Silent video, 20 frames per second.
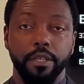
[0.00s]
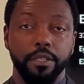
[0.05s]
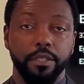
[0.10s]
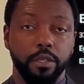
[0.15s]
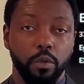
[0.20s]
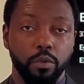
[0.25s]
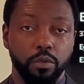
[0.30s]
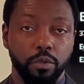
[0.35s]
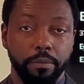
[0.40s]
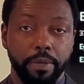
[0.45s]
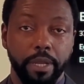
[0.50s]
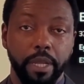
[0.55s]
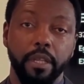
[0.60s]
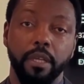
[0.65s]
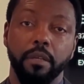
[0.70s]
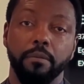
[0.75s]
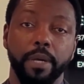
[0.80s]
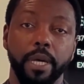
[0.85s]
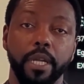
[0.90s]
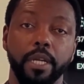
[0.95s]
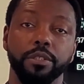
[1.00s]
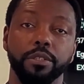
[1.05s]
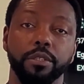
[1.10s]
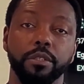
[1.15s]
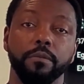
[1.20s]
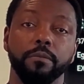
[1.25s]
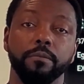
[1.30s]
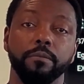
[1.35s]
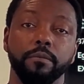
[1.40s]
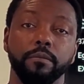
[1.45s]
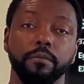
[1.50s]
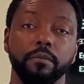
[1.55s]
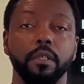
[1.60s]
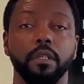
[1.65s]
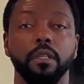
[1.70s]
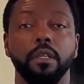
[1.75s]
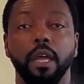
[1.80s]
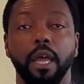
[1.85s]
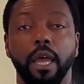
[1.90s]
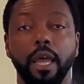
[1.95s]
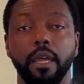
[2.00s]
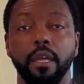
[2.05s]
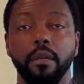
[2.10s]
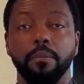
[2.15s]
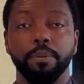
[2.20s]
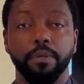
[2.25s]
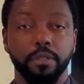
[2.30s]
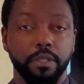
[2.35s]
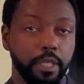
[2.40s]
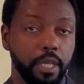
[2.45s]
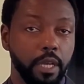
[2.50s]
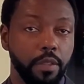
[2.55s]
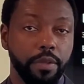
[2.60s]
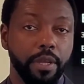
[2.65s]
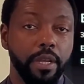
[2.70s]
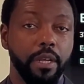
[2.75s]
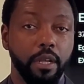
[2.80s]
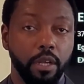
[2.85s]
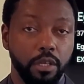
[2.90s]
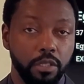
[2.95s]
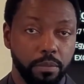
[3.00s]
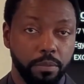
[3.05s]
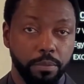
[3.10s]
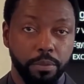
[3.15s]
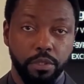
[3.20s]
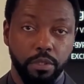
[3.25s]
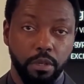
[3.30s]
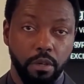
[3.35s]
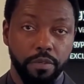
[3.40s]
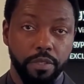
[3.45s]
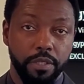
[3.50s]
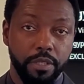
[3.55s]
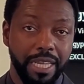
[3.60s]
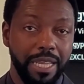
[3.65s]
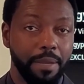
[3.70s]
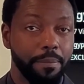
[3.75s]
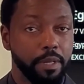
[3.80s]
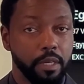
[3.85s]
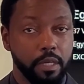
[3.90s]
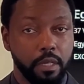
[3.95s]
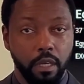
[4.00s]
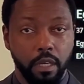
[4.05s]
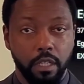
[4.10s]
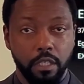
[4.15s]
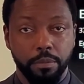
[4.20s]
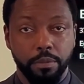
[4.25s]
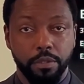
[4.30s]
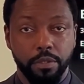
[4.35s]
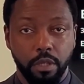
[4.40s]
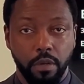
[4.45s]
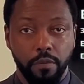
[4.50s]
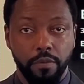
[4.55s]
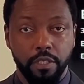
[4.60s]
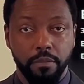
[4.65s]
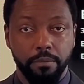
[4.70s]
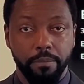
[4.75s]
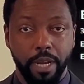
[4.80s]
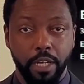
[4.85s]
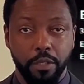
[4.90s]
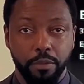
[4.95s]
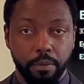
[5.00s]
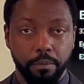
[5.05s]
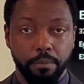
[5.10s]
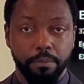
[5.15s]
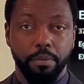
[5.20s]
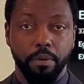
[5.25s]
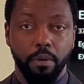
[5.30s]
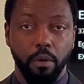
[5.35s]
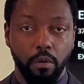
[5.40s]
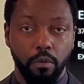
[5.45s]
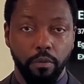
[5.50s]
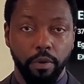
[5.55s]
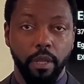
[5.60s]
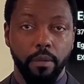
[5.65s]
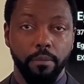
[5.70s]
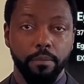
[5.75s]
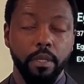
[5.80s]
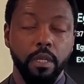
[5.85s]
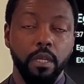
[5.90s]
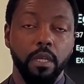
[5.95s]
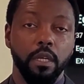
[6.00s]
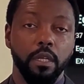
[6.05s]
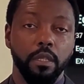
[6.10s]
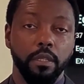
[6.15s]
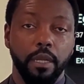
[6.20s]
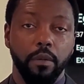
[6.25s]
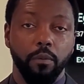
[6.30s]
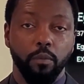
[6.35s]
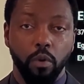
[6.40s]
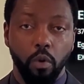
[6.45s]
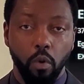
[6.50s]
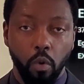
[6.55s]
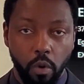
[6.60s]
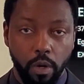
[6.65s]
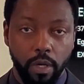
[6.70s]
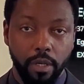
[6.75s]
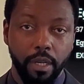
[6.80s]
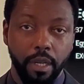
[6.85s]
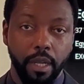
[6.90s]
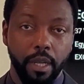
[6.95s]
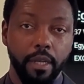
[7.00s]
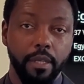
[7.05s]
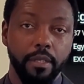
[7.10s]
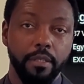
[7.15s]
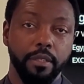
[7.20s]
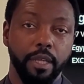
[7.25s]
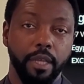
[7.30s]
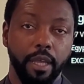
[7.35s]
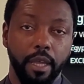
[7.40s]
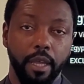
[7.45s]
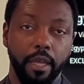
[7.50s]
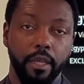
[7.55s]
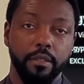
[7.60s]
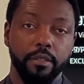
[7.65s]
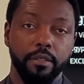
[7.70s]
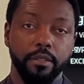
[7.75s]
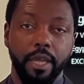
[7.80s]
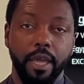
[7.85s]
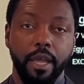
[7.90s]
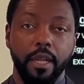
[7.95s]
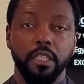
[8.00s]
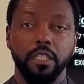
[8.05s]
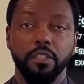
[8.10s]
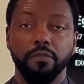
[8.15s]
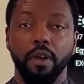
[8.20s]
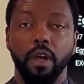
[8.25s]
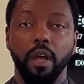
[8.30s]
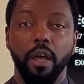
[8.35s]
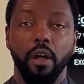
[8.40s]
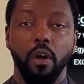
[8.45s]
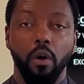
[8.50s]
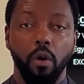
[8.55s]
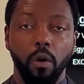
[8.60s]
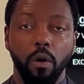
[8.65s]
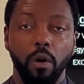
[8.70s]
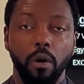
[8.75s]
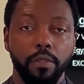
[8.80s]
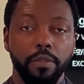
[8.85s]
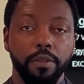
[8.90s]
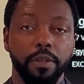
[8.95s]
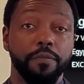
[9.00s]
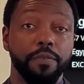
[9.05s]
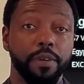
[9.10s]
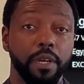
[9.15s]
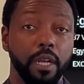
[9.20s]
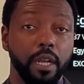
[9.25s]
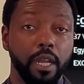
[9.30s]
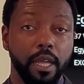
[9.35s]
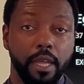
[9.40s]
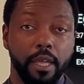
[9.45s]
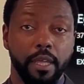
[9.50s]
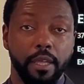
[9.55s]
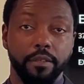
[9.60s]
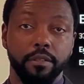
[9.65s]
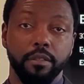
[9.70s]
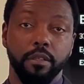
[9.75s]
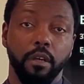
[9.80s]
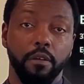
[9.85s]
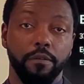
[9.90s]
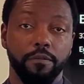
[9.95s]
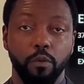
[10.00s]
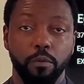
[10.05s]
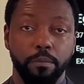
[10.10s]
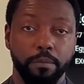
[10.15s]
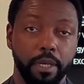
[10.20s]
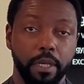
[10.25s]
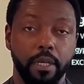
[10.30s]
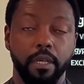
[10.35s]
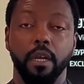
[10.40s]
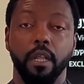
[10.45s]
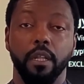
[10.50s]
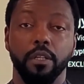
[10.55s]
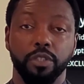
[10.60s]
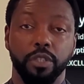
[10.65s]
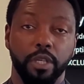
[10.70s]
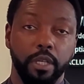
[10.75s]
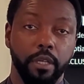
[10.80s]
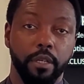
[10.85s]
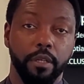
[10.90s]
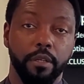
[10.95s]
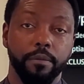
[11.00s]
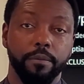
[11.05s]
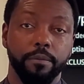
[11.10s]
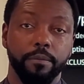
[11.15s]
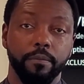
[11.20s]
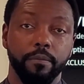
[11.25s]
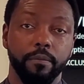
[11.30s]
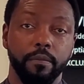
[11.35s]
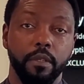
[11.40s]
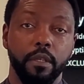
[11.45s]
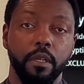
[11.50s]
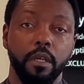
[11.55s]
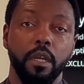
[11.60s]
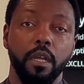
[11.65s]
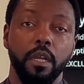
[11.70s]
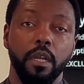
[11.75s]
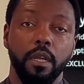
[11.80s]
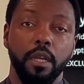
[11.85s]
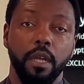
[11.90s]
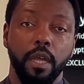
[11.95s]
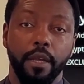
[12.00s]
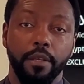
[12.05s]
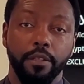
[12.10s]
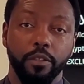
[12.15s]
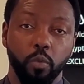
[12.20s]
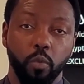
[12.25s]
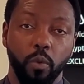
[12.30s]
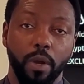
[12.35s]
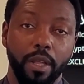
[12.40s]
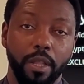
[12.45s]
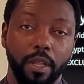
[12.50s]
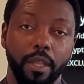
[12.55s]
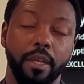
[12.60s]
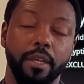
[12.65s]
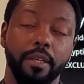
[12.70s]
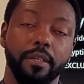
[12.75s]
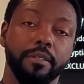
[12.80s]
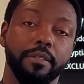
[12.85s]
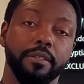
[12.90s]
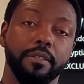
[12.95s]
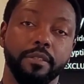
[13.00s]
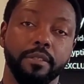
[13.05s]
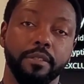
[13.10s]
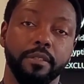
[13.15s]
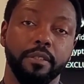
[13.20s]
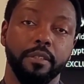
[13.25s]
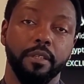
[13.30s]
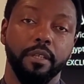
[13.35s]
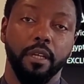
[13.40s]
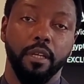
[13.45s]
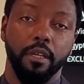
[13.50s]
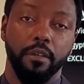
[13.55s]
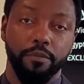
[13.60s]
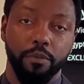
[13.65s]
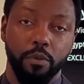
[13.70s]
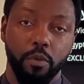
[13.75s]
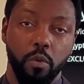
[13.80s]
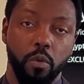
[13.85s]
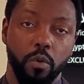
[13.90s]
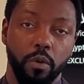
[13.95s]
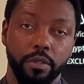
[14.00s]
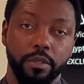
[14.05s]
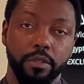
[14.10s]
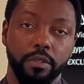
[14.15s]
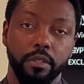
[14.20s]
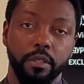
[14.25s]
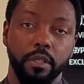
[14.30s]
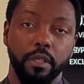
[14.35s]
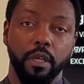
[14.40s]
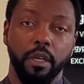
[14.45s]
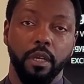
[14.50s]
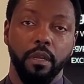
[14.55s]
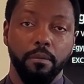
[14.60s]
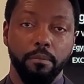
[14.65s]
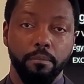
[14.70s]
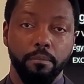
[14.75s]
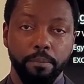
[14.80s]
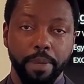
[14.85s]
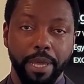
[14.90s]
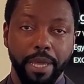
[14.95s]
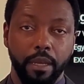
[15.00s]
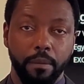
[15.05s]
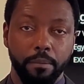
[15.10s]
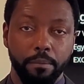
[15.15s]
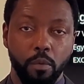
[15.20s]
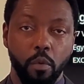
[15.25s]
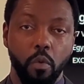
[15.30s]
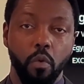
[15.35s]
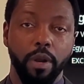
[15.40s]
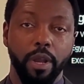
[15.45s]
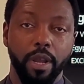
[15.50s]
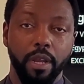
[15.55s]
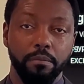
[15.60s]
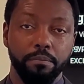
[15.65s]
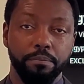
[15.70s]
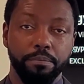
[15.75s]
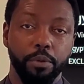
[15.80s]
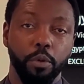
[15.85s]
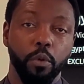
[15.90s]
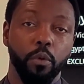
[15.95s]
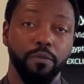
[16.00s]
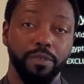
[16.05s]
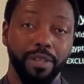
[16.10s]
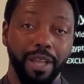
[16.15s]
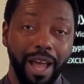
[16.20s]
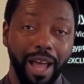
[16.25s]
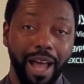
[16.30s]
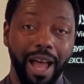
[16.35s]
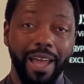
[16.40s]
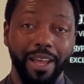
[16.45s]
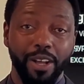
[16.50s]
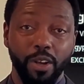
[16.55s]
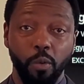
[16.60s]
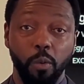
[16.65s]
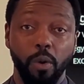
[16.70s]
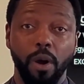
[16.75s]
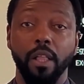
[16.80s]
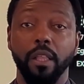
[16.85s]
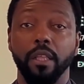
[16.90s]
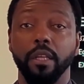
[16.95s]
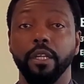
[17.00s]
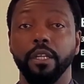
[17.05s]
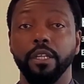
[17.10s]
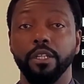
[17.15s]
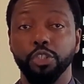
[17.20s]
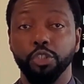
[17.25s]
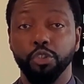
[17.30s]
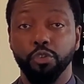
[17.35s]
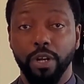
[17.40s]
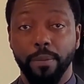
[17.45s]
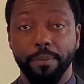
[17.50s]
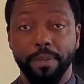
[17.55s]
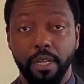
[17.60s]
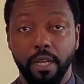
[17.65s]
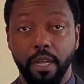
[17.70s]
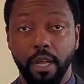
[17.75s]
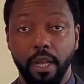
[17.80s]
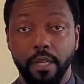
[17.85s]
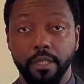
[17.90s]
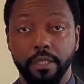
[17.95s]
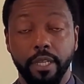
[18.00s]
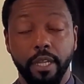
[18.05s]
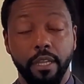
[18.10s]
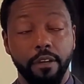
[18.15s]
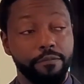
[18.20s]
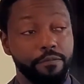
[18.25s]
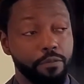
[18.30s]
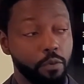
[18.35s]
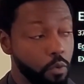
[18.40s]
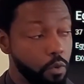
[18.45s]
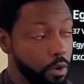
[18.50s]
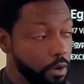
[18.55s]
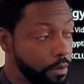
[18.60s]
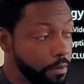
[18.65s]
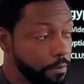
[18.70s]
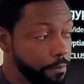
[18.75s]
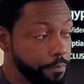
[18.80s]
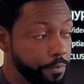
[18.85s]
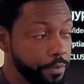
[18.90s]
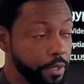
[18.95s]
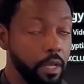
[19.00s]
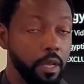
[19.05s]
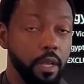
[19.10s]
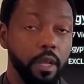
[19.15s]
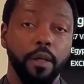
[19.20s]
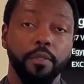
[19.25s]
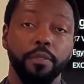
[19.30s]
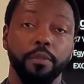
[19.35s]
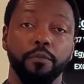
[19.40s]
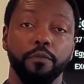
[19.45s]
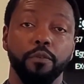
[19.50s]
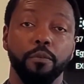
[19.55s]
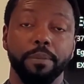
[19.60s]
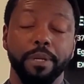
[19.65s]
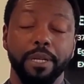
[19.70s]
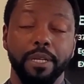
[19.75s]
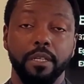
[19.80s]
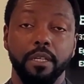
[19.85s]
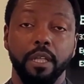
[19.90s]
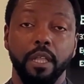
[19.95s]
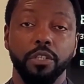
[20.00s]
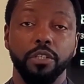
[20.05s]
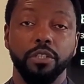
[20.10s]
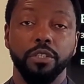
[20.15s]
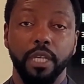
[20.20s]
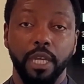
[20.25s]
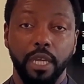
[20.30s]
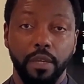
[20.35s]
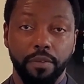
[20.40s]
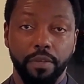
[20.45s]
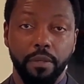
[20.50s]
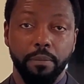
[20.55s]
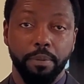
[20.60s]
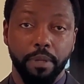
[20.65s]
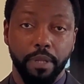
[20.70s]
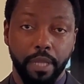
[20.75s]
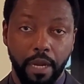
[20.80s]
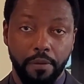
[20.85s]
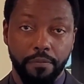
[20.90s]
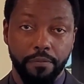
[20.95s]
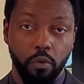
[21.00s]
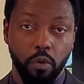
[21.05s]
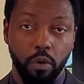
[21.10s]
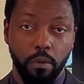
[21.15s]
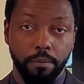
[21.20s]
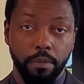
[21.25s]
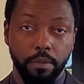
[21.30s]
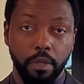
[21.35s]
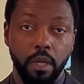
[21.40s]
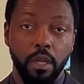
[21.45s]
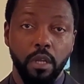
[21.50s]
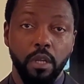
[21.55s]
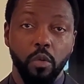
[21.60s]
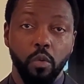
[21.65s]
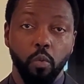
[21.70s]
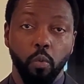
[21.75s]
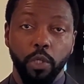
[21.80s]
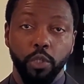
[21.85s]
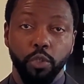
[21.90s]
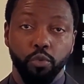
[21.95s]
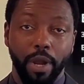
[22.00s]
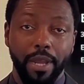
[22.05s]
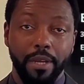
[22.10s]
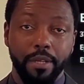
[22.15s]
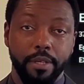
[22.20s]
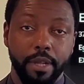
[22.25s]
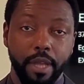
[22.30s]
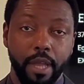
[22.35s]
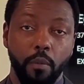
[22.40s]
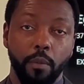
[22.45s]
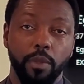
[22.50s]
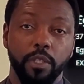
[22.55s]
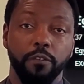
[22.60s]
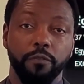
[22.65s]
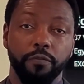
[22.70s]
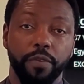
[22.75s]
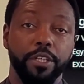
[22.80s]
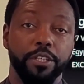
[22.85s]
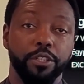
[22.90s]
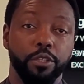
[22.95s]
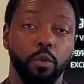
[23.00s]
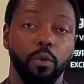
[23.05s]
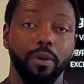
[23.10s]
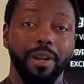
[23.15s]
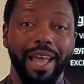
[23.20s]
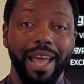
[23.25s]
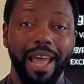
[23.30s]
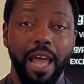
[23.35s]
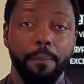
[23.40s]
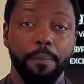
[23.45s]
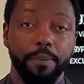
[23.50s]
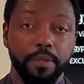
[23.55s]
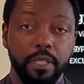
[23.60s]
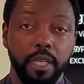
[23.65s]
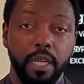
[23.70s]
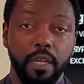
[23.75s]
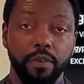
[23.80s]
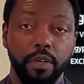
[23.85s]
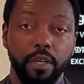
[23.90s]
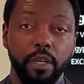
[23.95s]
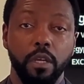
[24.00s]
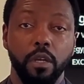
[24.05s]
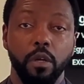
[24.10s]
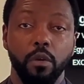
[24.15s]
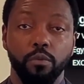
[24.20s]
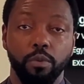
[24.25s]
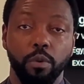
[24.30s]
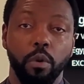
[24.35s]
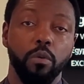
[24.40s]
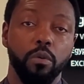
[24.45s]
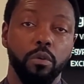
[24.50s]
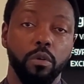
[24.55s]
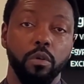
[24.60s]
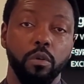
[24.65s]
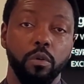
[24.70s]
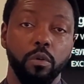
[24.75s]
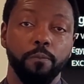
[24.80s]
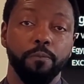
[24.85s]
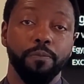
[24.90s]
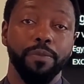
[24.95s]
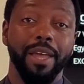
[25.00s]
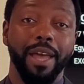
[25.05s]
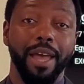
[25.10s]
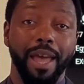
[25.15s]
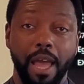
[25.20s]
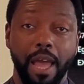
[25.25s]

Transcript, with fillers: a social media manager, A, put together a customer service team and a customer service management program that will organize and satisfy all the different legs of Forbidden Knowledge Incorporated, as well as, and of course, make more improved high quality streaming content for the Forbidden Knowledge T V platform, which right now is featured on Apple T V, Roku,